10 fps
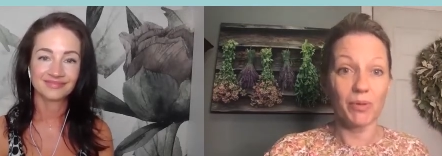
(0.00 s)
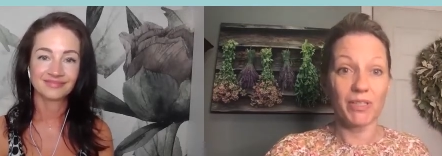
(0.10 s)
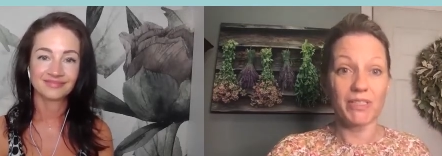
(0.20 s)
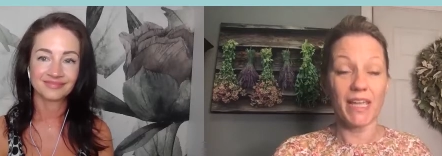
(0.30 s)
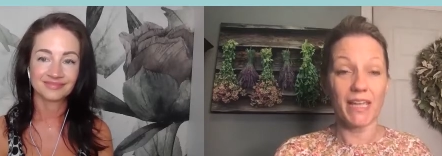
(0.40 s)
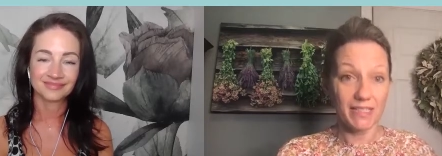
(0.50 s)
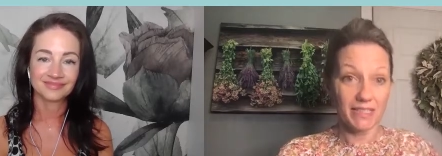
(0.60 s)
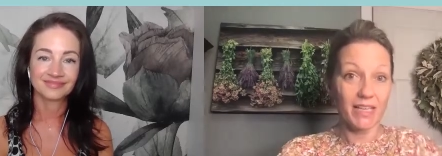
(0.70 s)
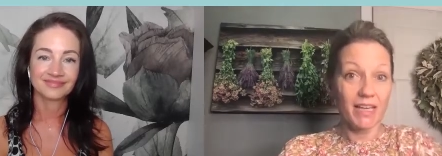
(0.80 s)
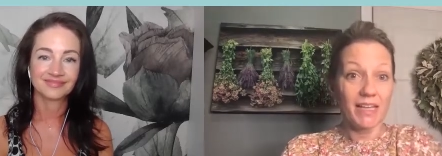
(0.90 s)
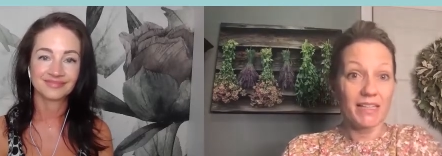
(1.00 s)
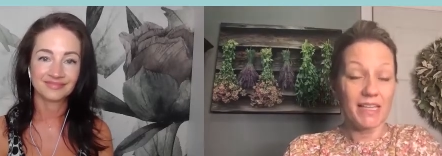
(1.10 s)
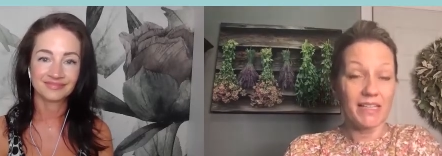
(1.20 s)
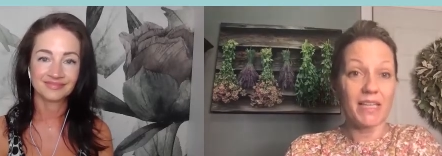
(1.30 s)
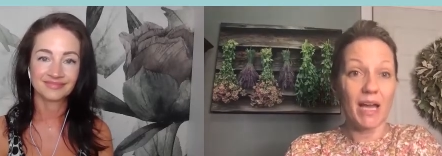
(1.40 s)
Speaker 1: It takes, it
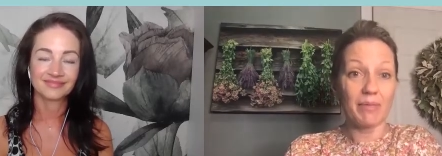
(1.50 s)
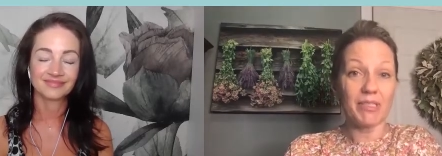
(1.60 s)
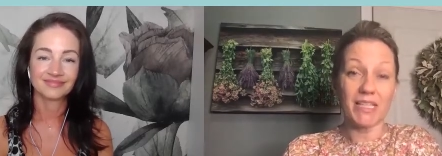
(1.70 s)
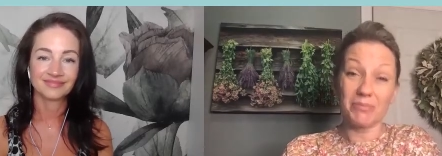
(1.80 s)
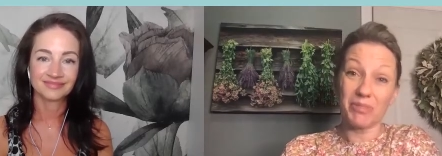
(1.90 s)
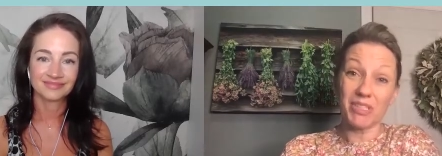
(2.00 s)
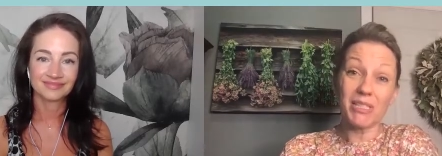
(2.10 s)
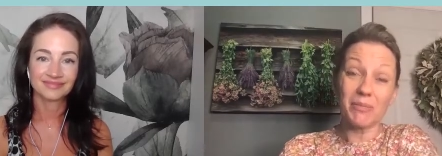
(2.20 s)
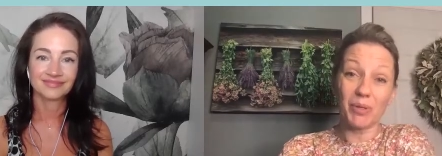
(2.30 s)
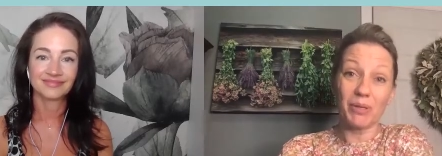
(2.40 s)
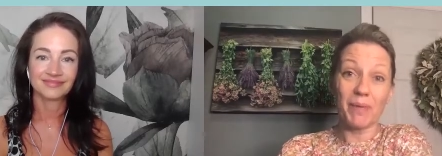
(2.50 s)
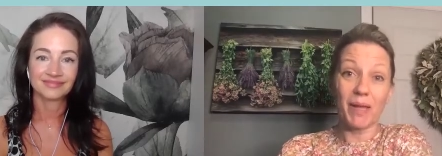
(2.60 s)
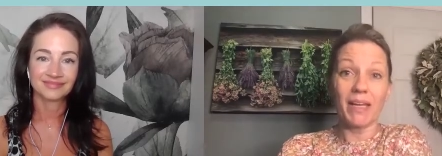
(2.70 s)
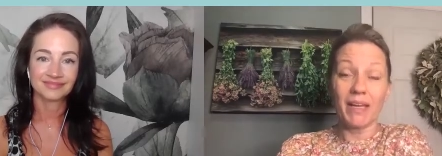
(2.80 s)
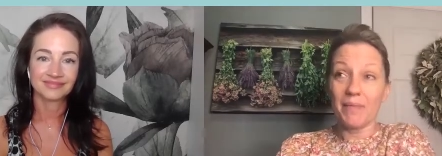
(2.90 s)
takes time. It takes discipline.
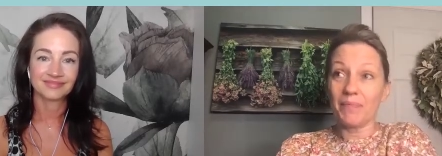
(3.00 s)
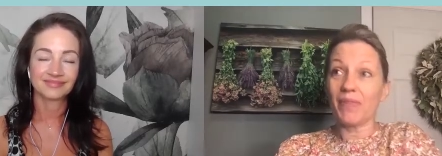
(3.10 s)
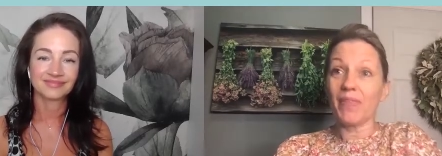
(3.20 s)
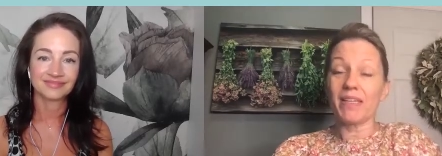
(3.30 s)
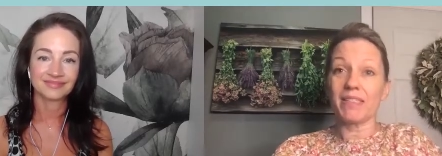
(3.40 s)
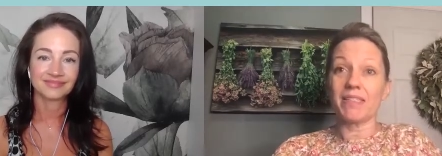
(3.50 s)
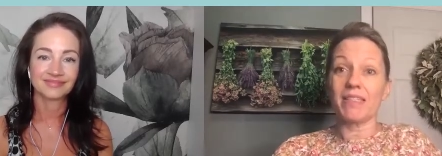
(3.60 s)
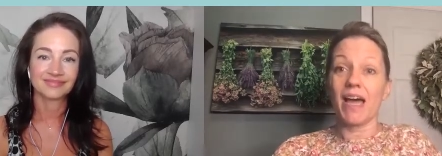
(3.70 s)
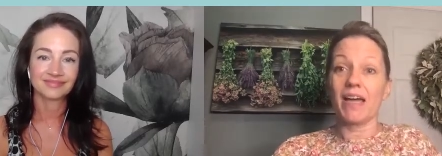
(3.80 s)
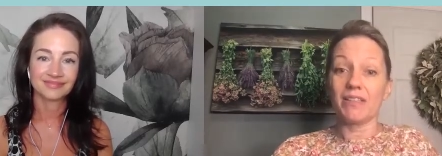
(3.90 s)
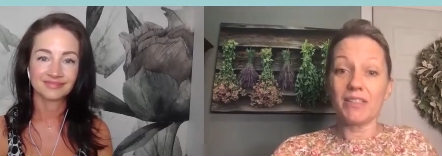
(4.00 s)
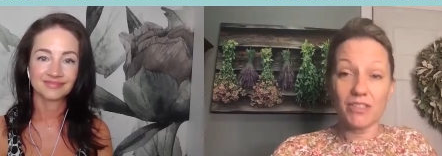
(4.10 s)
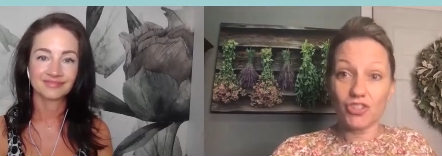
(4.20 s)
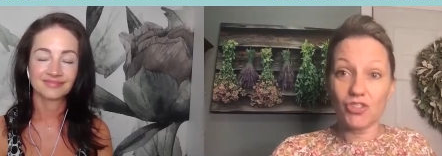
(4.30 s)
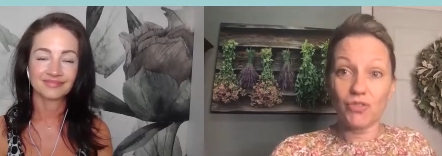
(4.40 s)
But the thing is, is that
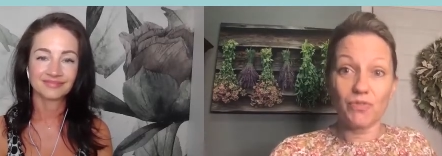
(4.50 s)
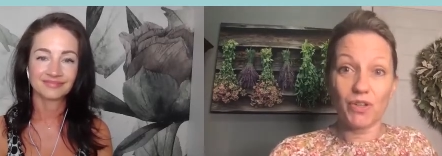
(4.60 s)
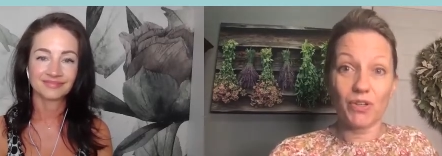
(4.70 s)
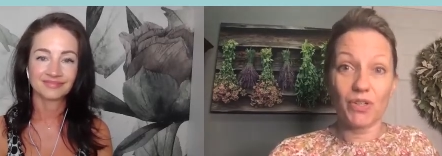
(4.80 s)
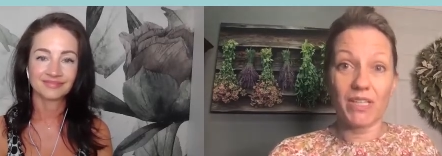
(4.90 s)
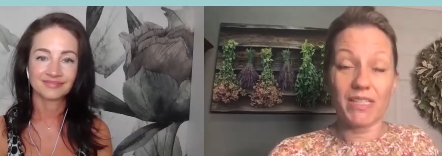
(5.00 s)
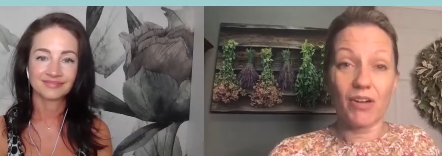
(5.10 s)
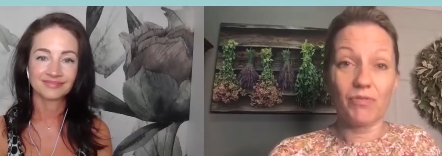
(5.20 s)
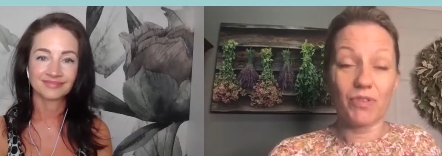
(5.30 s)
since you've figured this out for